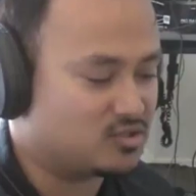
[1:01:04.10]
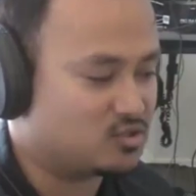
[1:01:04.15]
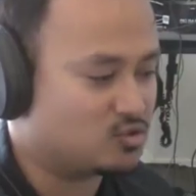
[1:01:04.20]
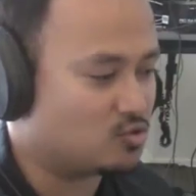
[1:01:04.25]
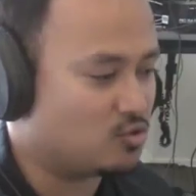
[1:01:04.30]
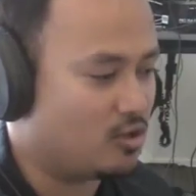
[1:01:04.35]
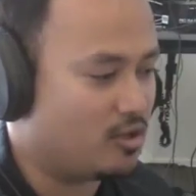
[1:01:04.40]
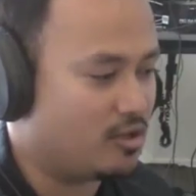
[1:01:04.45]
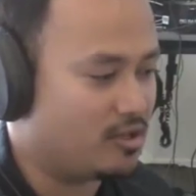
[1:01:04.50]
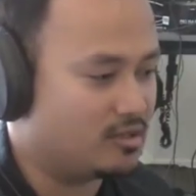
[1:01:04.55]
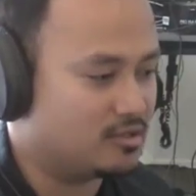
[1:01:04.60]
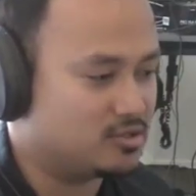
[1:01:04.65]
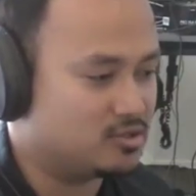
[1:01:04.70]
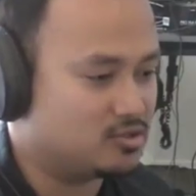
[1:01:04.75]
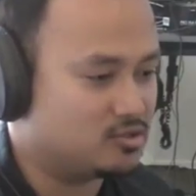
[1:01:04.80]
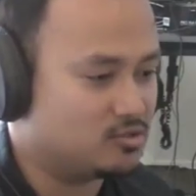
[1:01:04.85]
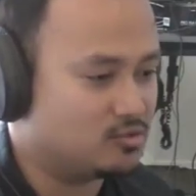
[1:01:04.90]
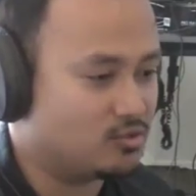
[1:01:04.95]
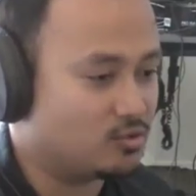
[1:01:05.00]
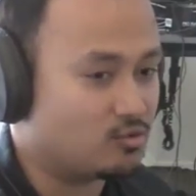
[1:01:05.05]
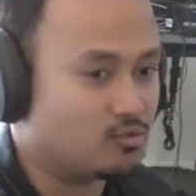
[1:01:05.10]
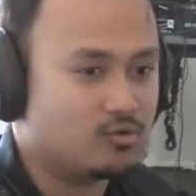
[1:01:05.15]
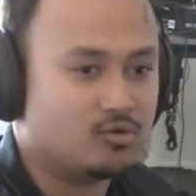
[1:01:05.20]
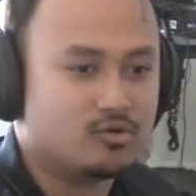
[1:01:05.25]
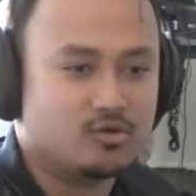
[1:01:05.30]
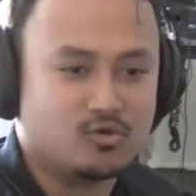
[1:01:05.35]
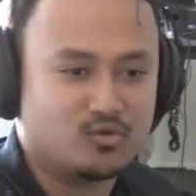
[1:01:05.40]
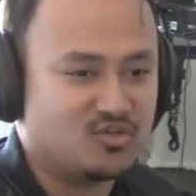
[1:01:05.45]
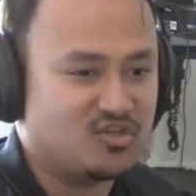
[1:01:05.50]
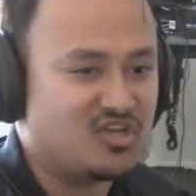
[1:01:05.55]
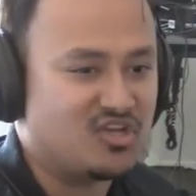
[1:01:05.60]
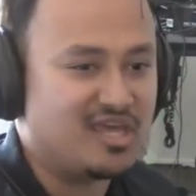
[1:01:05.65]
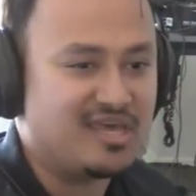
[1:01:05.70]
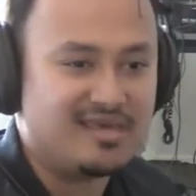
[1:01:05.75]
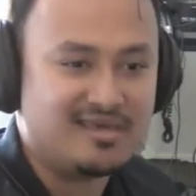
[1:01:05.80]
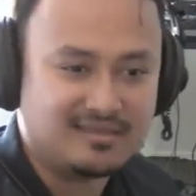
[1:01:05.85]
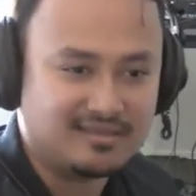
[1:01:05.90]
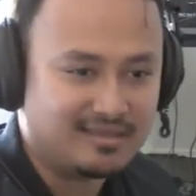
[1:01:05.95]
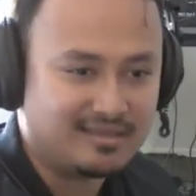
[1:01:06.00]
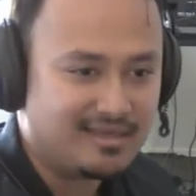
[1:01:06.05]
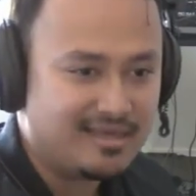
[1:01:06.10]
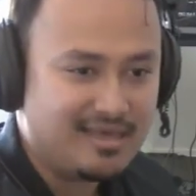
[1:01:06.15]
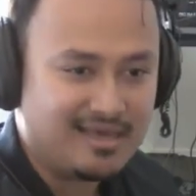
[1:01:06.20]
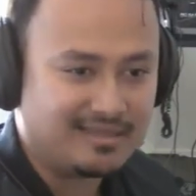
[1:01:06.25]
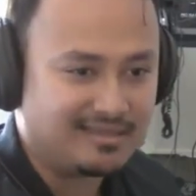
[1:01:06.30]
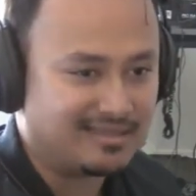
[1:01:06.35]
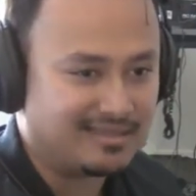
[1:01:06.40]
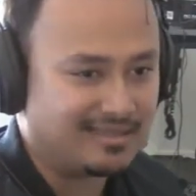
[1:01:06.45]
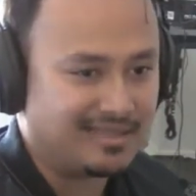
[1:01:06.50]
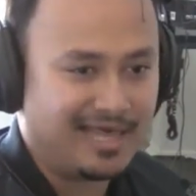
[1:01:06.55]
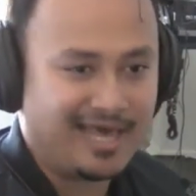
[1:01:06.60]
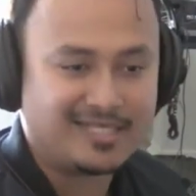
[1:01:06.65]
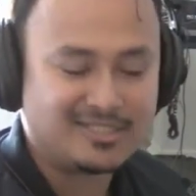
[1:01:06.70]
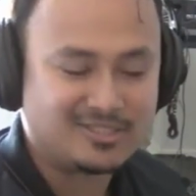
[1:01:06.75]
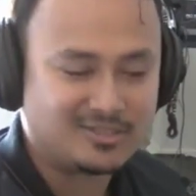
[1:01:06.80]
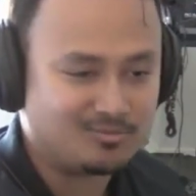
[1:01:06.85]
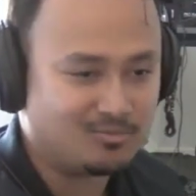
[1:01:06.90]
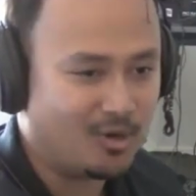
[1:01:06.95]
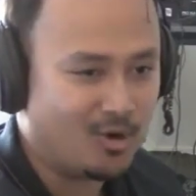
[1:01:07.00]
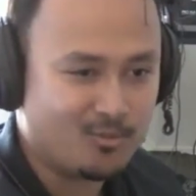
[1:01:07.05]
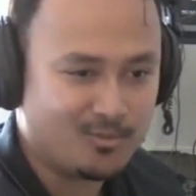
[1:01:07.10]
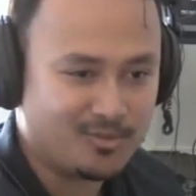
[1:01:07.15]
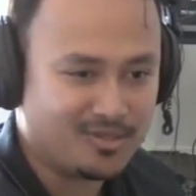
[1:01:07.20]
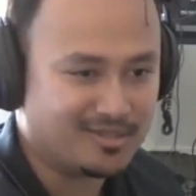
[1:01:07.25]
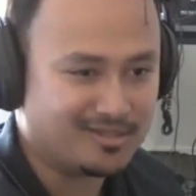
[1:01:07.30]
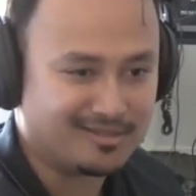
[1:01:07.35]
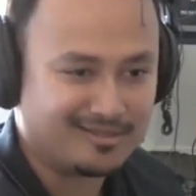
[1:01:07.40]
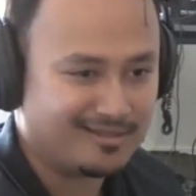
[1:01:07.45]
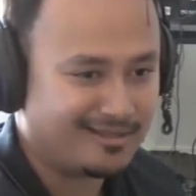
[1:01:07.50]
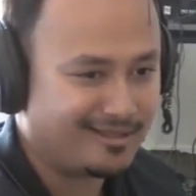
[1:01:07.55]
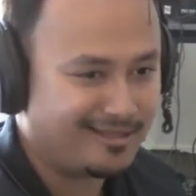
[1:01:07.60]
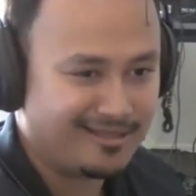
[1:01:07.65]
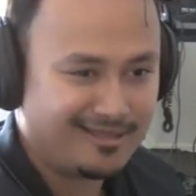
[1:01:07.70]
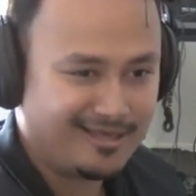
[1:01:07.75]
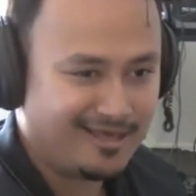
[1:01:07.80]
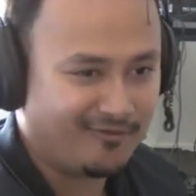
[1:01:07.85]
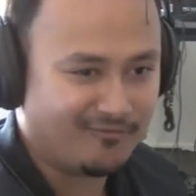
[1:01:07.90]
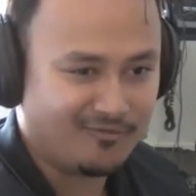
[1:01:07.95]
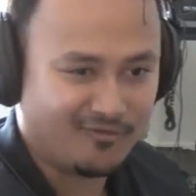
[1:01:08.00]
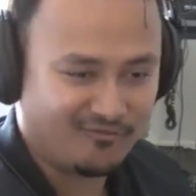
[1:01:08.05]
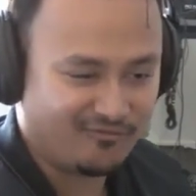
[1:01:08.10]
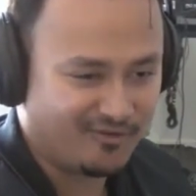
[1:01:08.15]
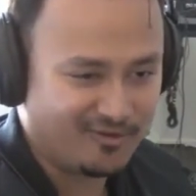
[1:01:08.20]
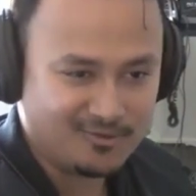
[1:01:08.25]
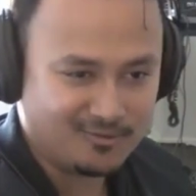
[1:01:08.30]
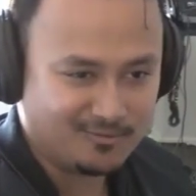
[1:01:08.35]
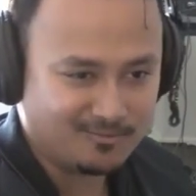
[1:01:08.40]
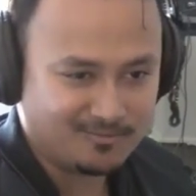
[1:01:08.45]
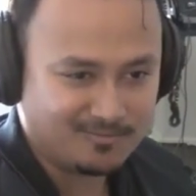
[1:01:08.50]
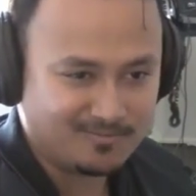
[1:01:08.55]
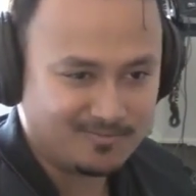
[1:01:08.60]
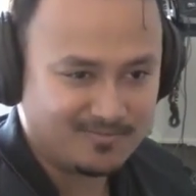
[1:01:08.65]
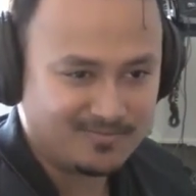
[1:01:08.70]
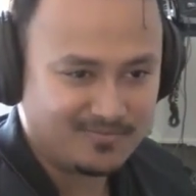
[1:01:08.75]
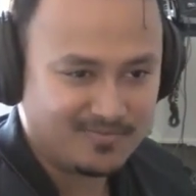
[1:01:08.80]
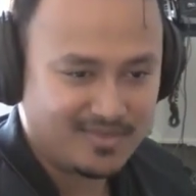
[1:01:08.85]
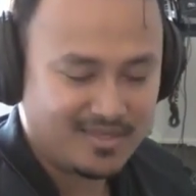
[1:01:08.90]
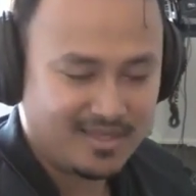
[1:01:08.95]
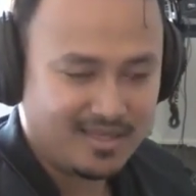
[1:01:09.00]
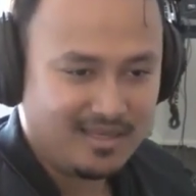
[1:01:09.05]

trying to throw a grenade in the last moment of a film. Yeah.